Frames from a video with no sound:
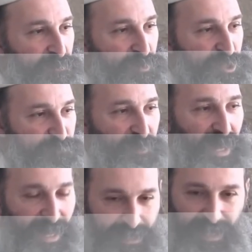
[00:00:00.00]
Which
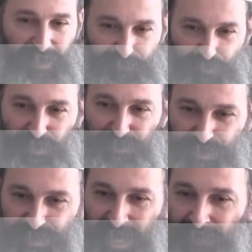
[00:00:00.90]
I have to
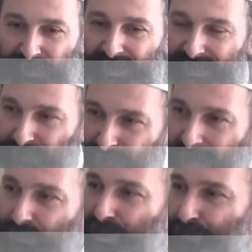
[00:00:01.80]
understand that it's in my